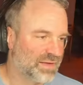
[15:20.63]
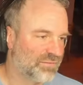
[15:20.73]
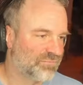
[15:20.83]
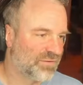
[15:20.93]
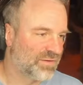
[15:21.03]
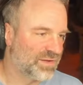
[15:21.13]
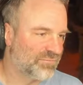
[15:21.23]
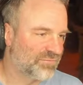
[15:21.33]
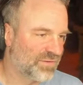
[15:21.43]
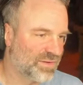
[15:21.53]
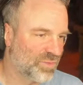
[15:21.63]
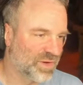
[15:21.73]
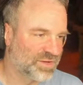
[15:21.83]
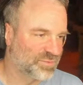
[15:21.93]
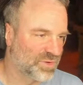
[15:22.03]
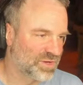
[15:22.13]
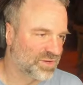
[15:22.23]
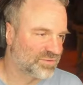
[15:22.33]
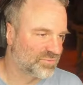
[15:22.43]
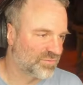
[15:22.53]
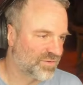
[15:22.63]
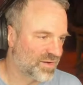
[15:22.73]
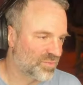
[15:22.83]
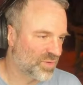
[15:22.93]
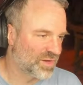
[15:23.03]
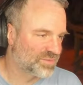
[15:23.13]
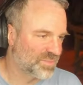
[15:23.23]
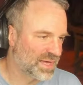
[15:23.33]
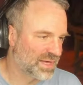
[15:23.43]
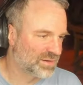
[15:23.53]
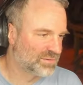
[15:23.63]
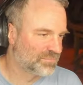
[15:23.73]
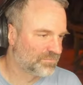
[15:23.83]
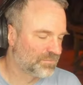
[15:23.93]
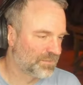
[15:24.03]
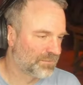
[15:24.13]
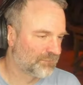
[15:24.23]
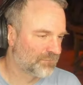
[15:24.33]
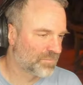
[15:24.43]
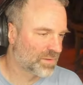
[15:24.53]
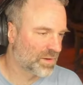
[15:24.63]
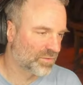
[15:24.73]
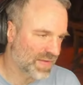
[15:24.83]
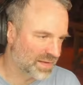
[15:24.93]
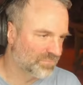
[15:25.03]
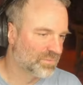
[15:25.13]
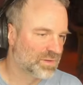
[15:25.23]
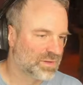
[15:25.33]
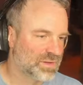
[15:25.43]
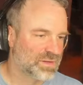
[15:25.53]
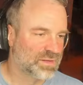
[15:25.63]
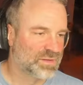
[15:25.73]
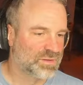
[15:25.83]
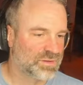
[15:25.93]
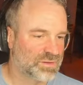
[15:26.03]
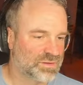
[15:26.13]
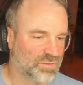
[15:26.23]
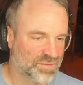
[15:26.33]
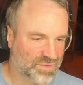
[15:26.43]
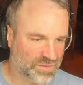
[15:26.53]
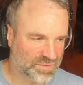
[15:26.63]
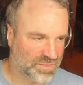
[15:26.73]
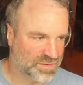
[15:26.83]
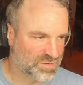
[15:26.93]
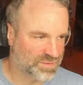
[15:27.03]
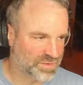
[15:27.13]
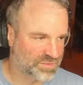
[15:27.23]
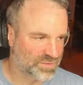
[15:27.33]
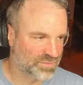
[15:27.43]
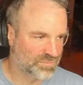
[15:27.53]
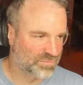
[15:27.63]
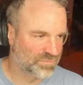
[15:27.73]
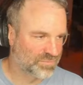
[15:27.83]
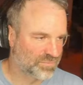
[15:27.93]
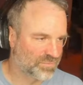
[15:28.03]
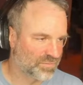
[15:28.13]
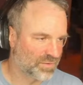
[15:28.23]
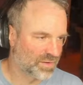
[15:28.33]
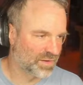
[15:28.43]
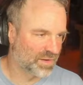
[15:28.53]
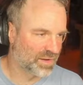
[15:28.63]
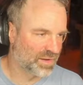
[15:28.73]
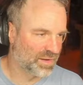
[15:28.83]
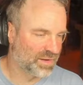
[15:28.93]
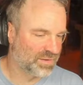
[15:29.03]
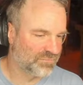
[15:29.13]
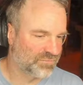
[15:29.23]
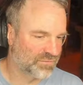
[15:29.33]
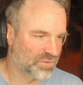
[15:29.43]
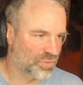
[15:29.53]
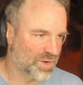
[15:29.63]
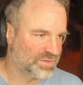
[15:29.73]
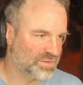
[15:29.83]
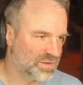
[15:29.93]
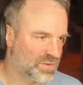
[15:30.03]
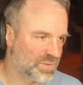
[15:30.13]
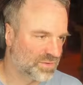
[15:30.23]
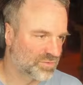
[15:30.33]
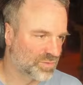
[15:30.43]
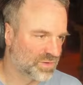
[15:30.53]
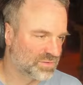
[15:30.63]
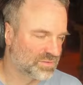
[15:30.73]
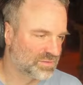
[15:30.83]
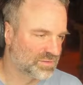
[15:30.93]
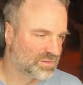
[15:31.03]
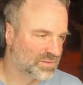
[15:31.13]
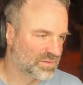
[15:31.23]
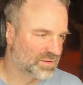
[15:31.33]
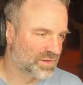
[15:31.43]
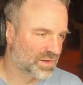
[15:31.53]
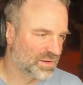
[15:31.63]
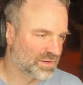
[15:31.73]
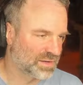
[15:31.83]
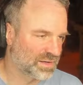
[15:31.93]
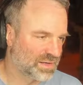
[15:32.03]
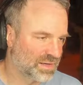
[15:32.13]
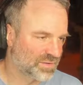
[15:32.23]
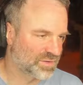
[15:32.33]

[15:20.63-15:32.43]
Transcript: Very, very wise words from a very wise man. Okay, so I've started this new system. I've created a new instrument. I'm going to click this